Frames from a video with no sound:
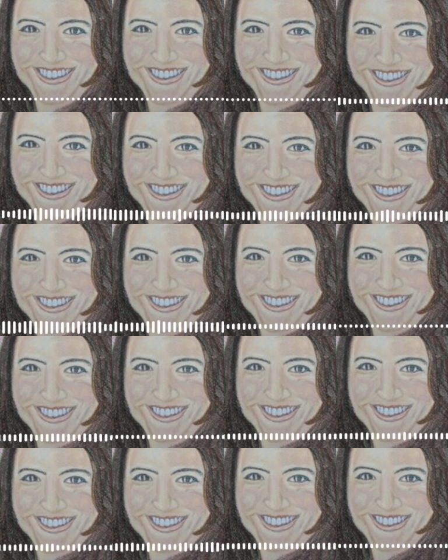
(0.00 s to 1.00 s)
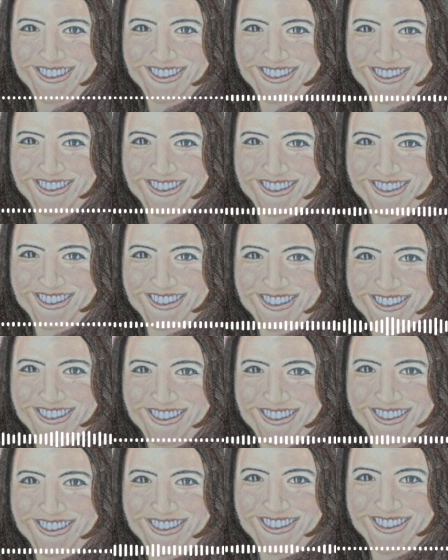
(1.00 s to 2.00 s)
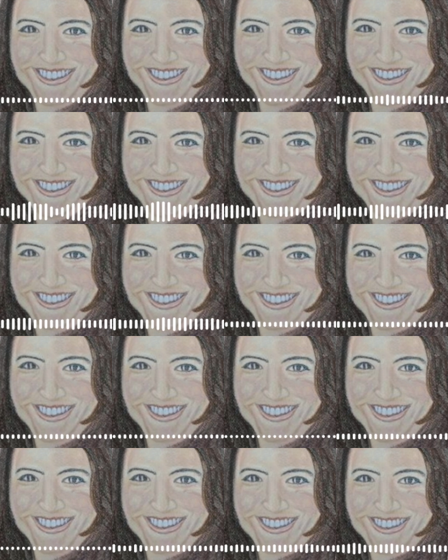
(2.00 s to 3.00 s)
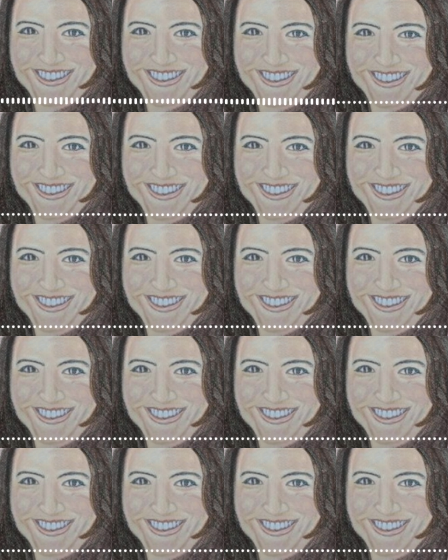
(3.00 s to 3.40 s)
Why? Because I pulled the Watching Clouds card.